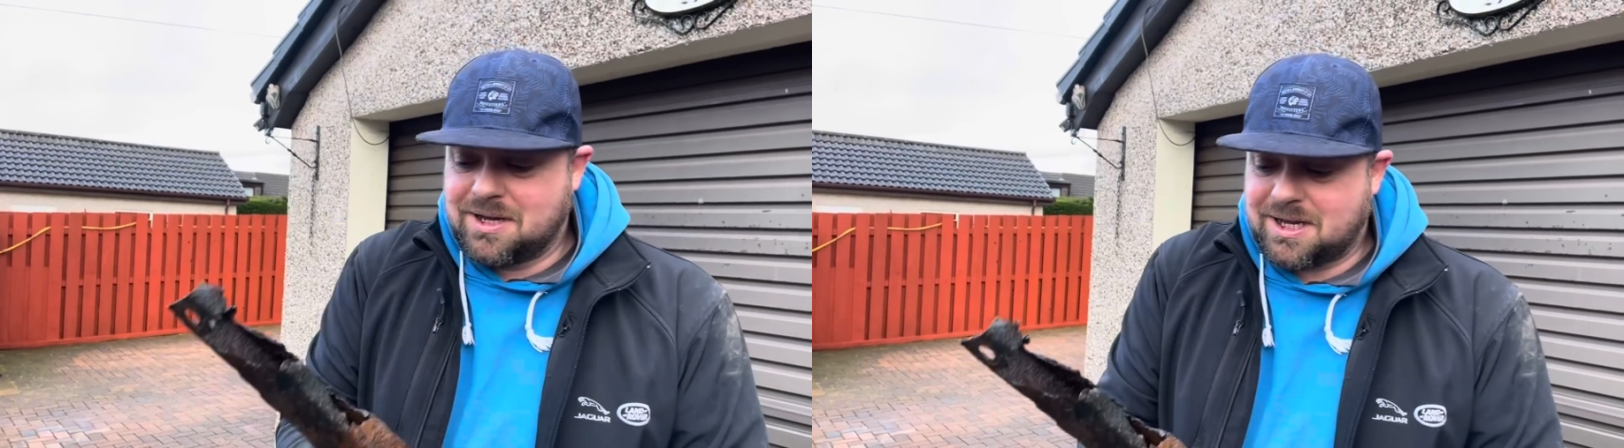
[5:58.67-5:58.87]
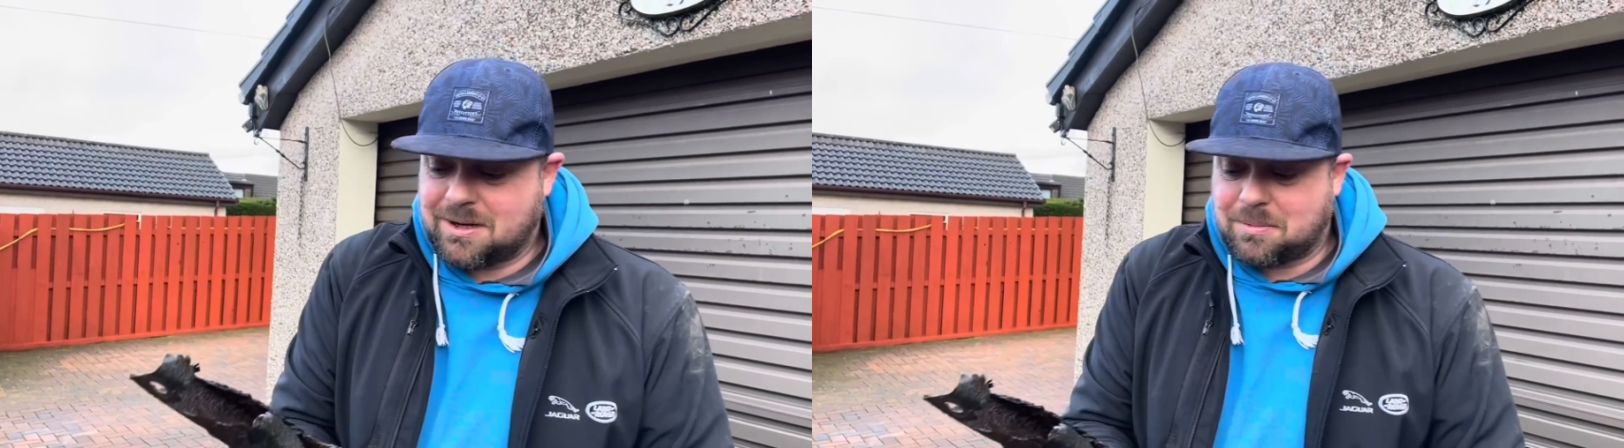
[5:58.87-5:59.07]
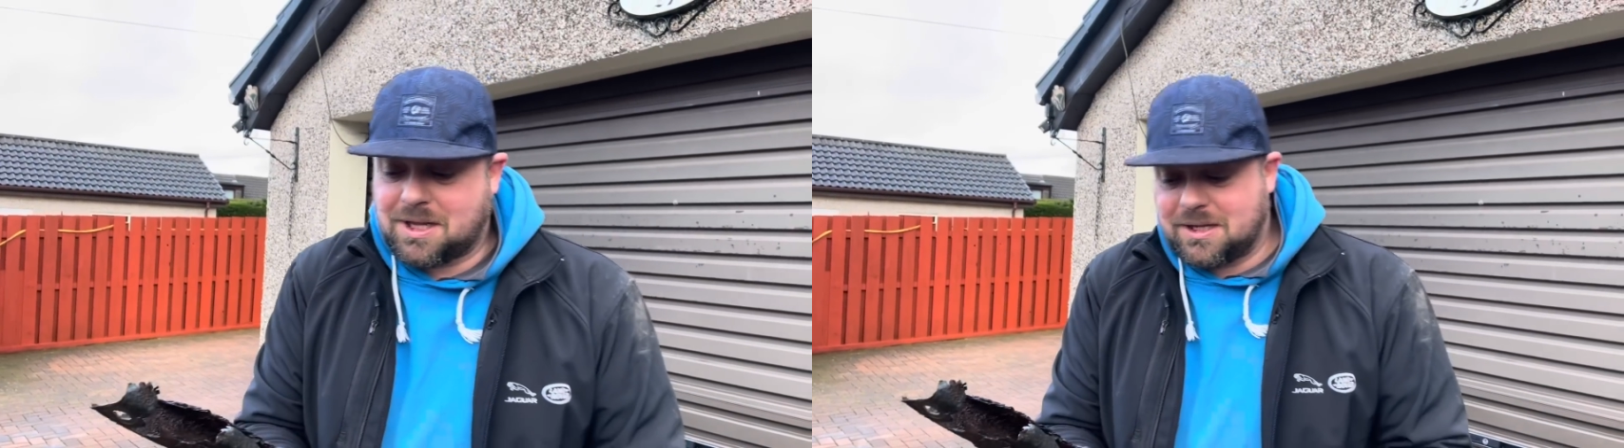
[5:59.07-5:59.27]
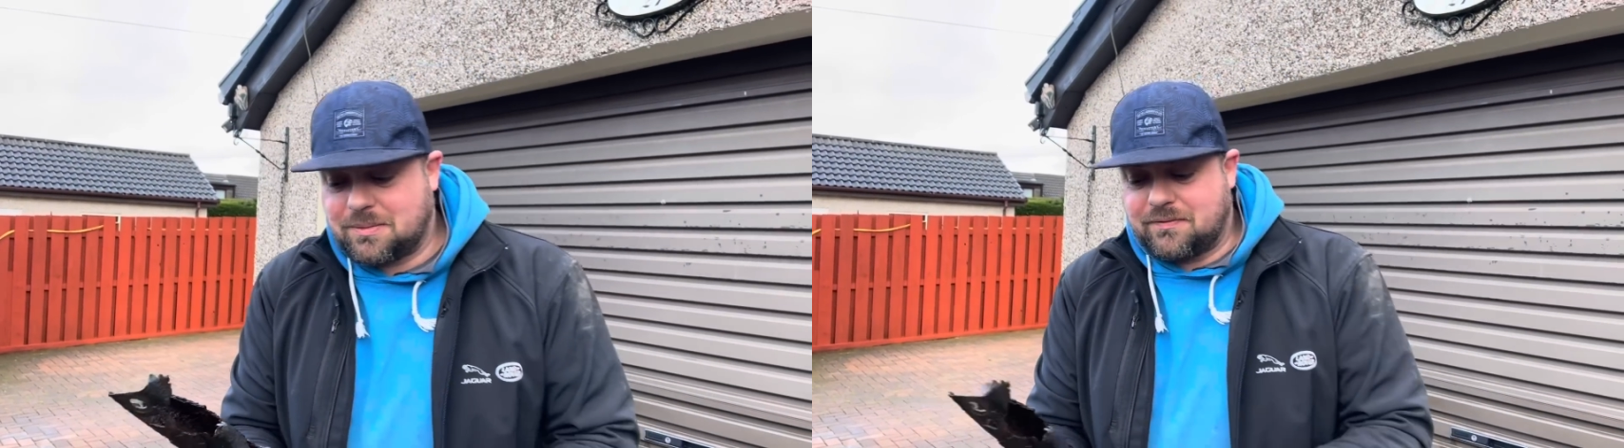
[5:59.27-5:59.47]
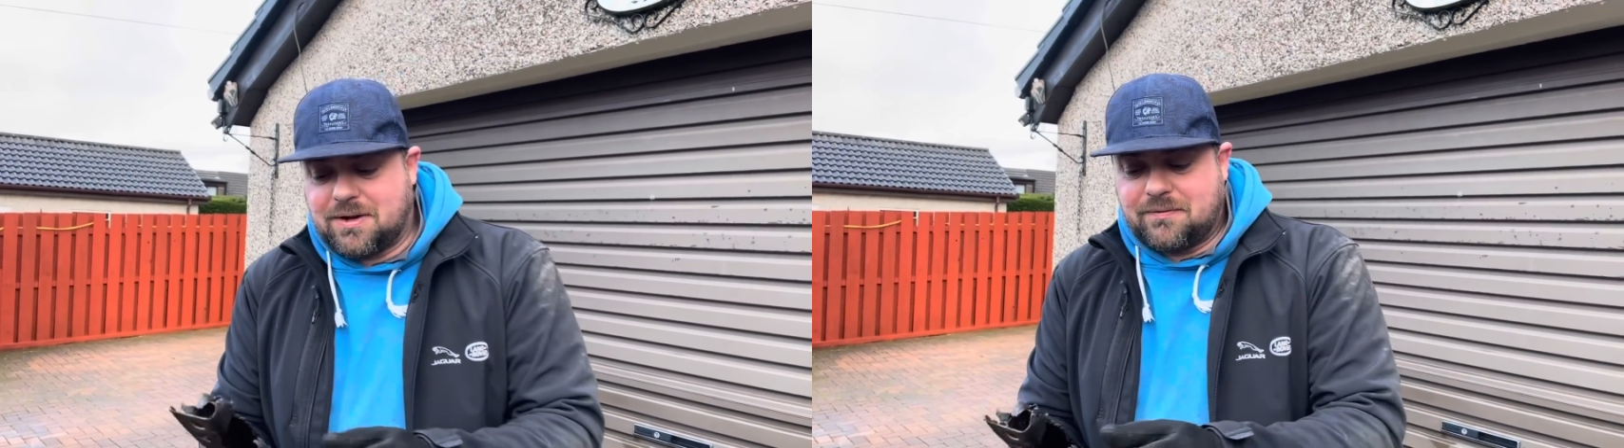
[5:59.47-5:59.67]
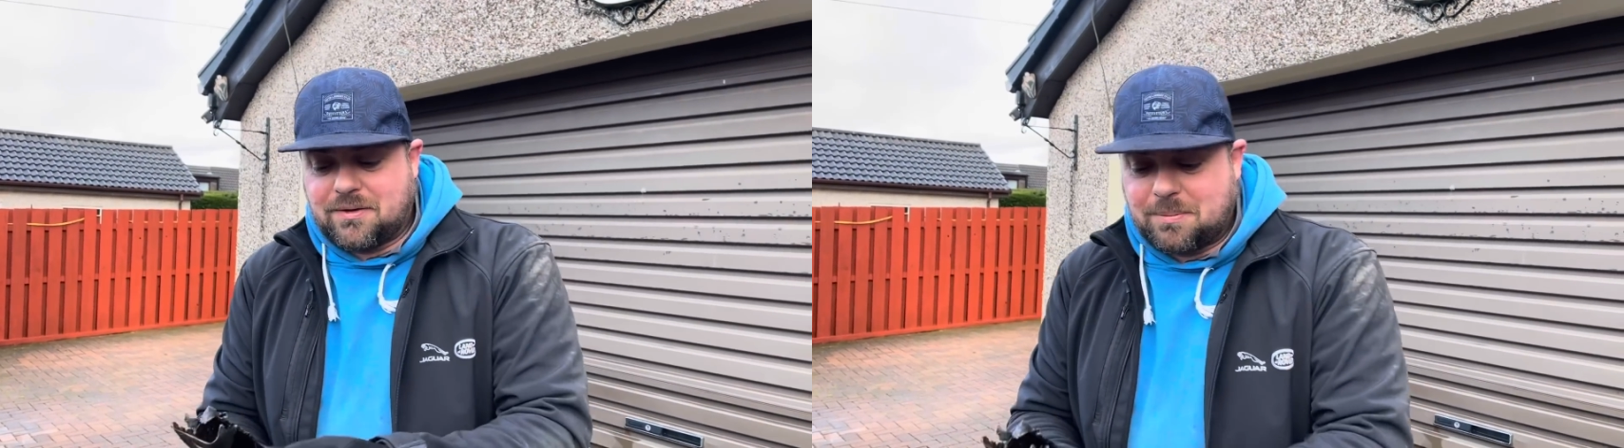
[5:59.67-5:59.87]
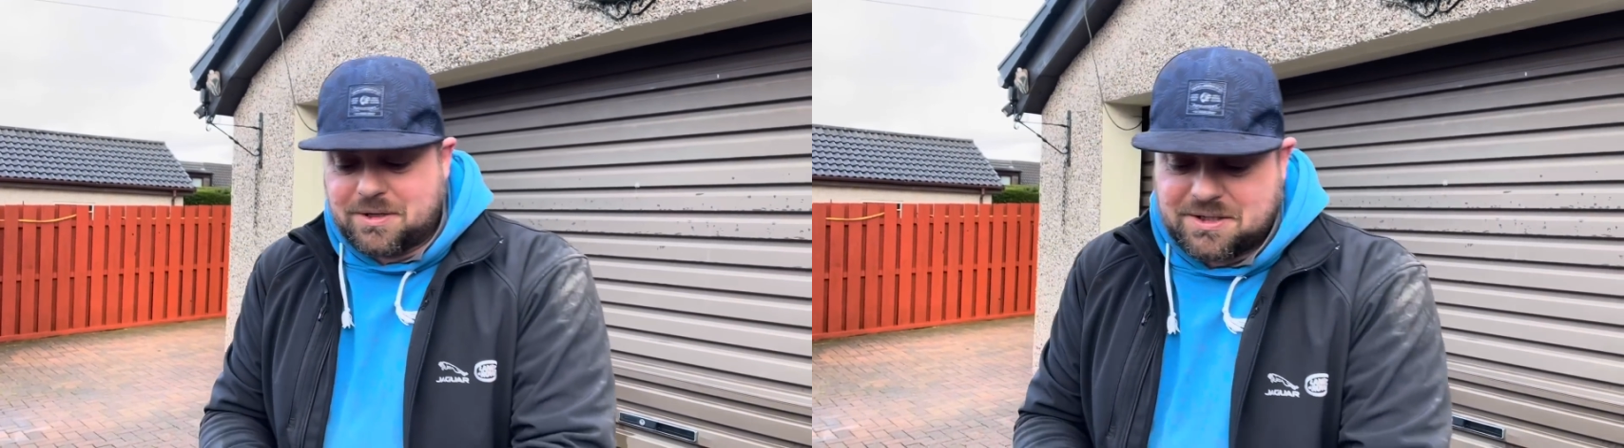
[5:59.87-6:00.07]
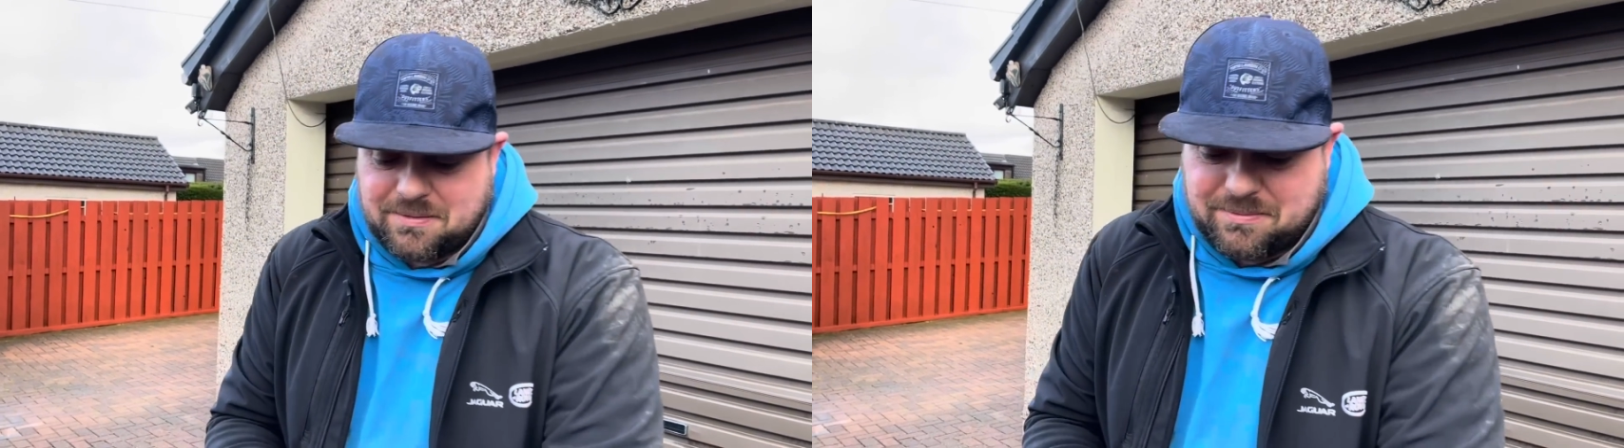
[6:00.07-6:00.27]
and I'm glad we've
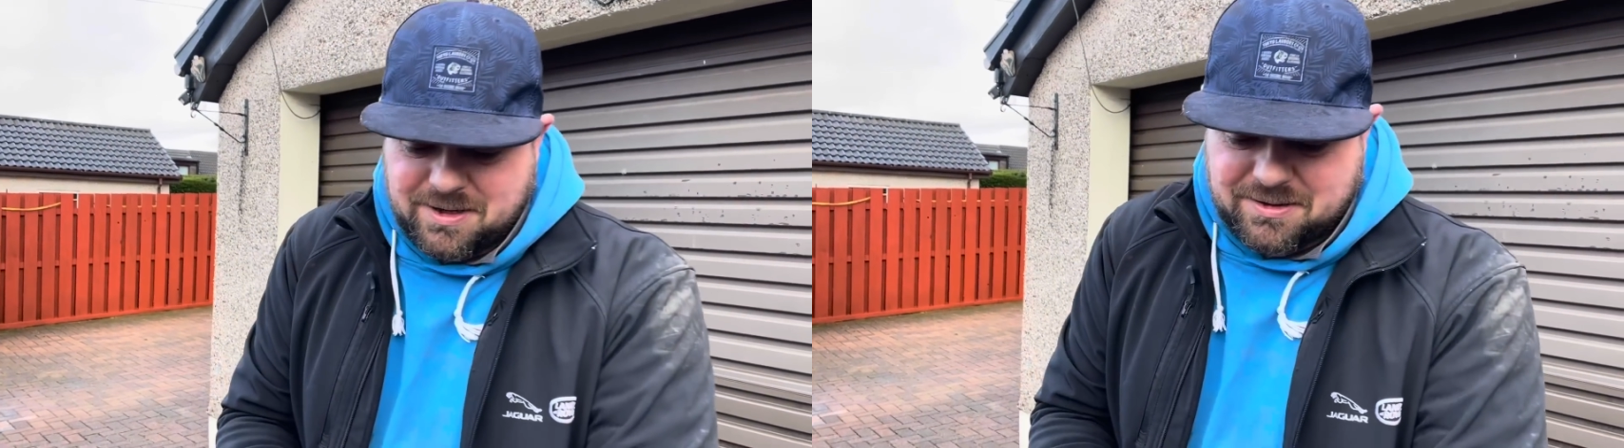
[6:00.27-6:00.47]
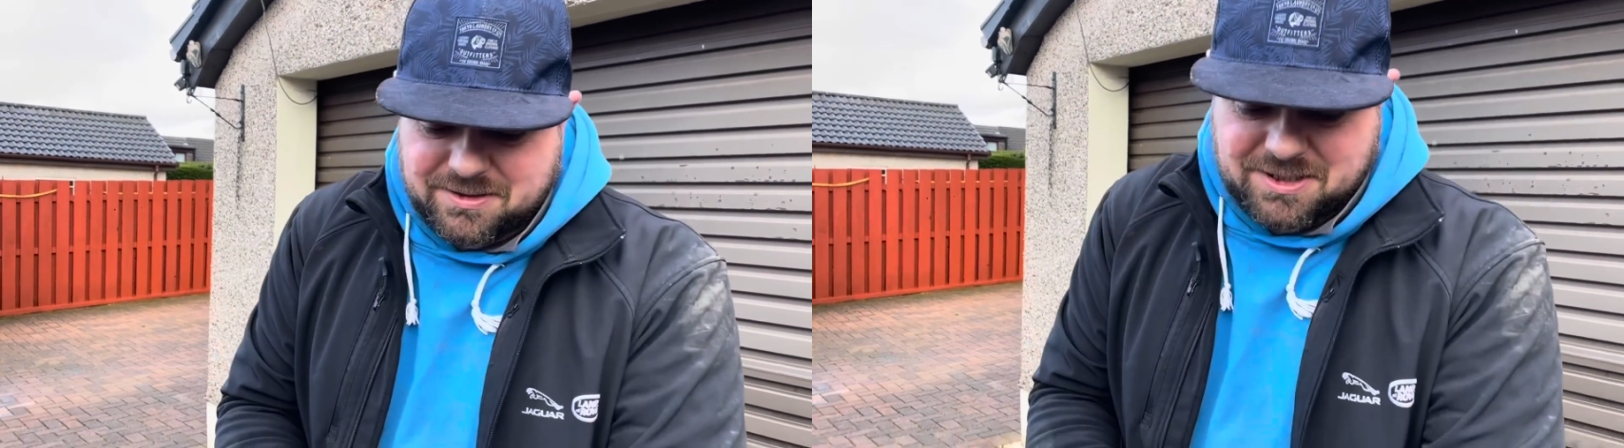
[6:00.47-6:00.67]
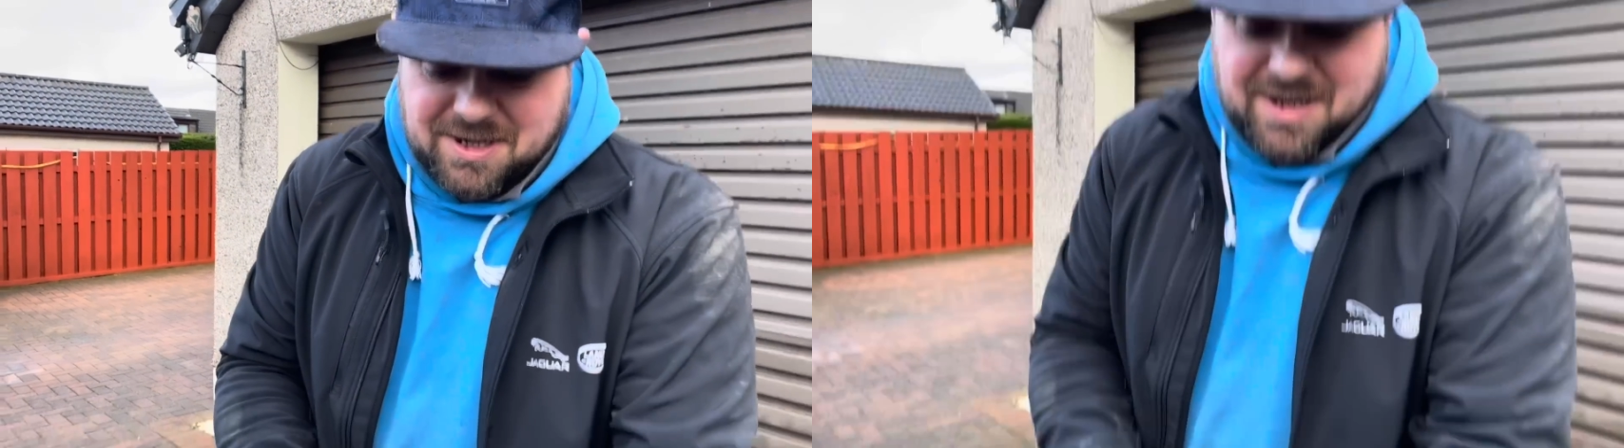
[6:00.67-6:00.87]
refurbished them, because